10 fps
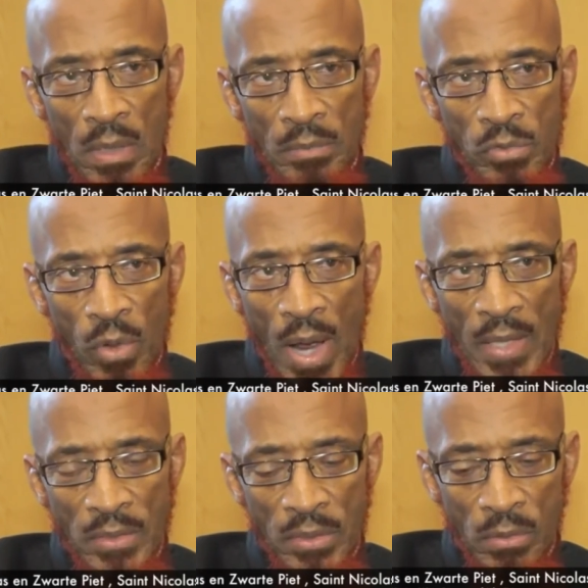
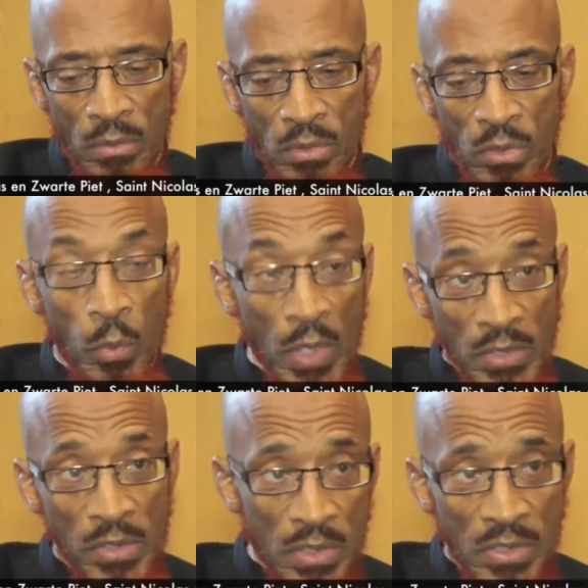try to
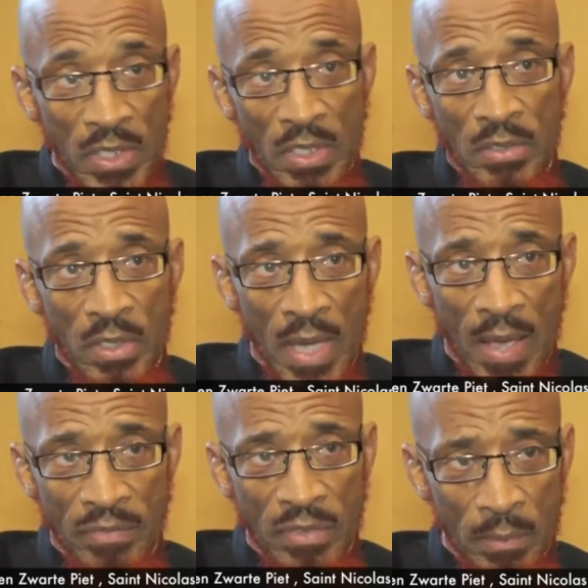switch seats and
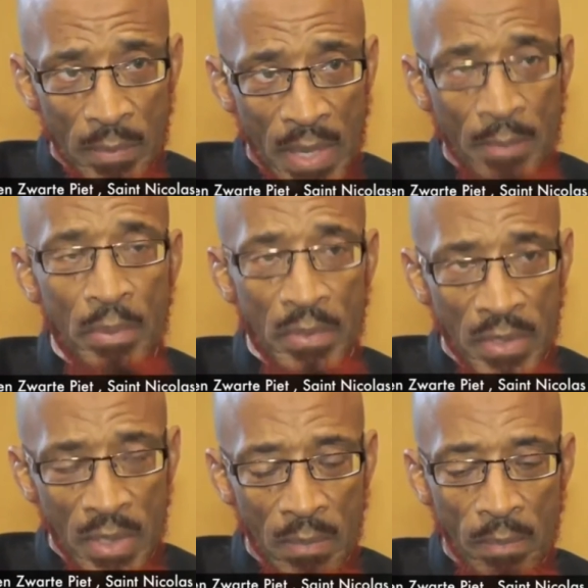have some
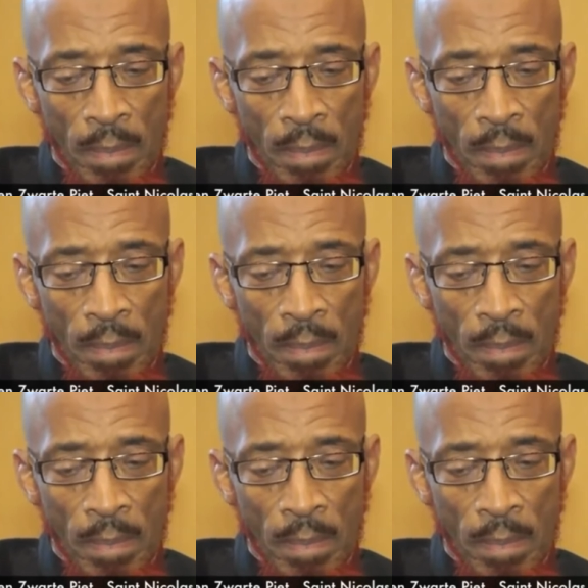empathy.